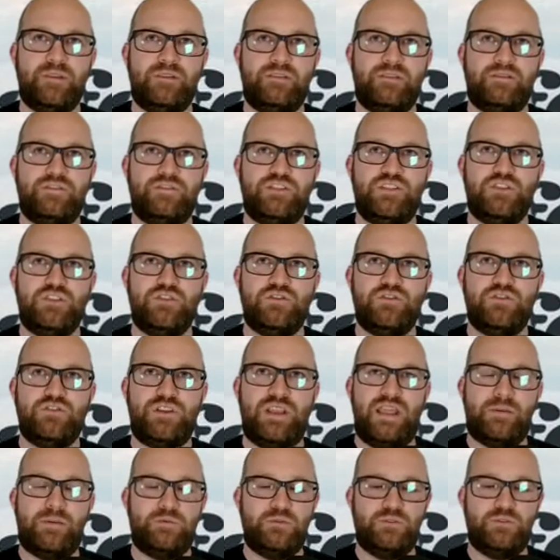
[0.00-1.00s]
ginger
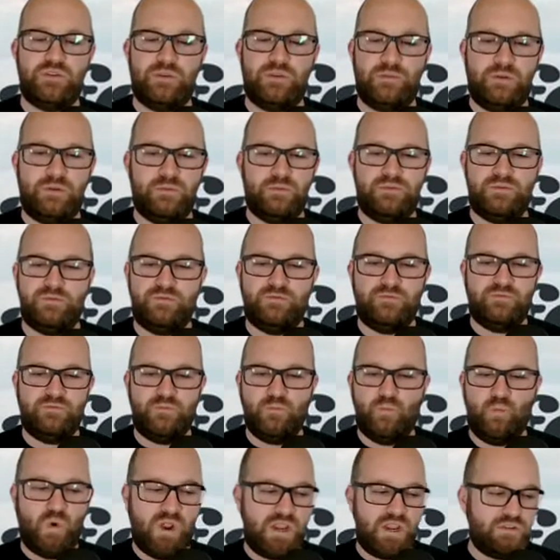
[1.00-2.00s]
snaps or something. It was
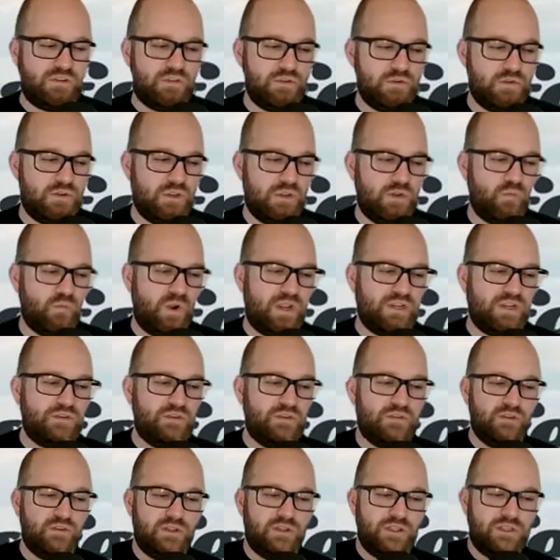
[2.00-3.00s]
way too good, way too
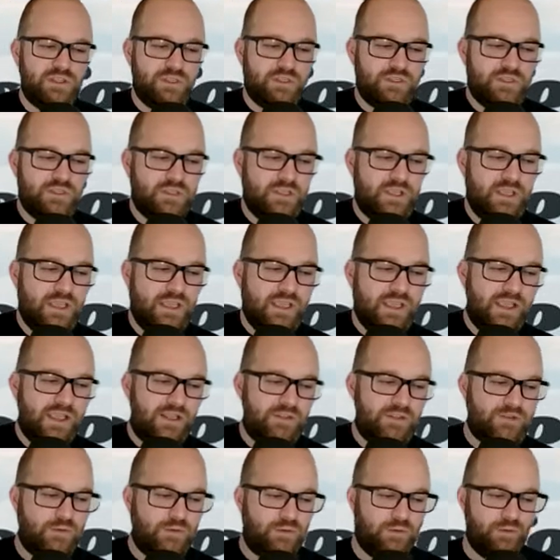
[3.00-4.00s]
delicious. I
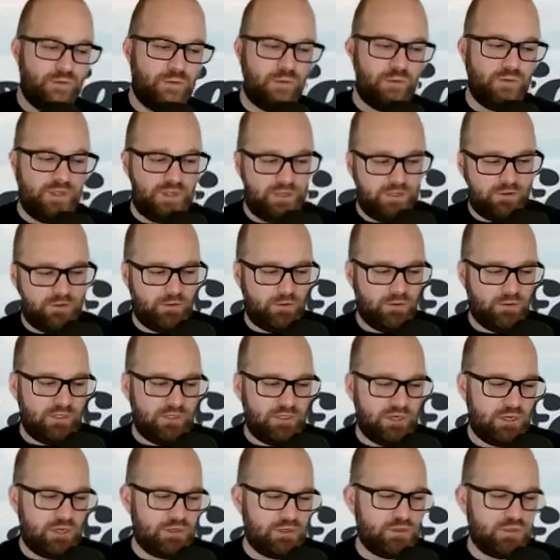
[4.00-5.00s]
told her only
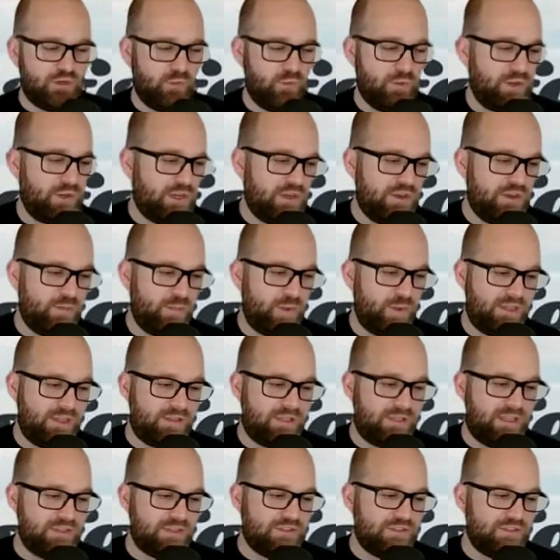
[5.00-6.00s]
in October can you make
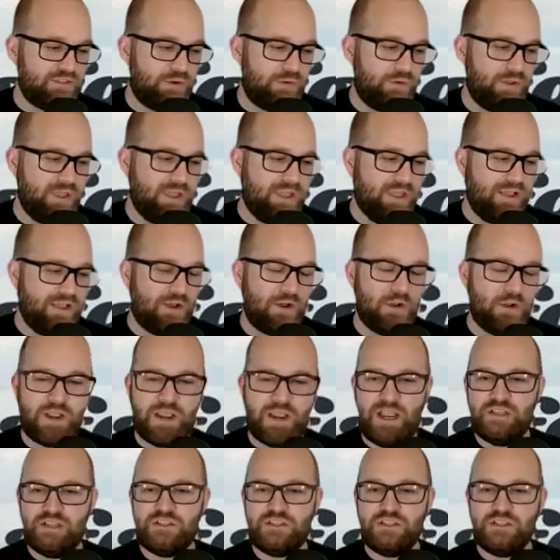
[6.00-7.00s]
that. So all
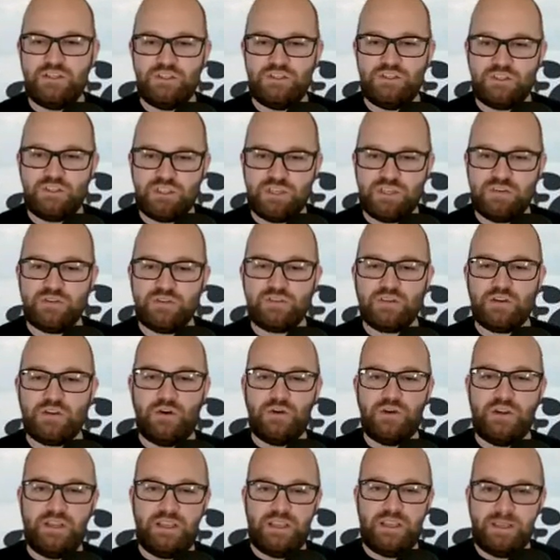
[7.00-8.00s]
kinds of good stuff
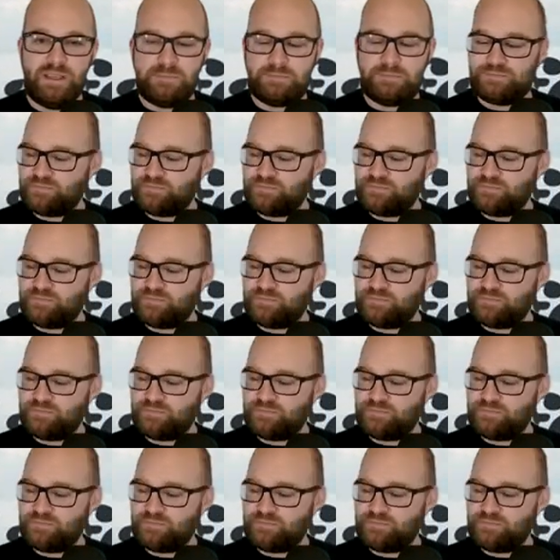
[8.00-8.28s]
starting to get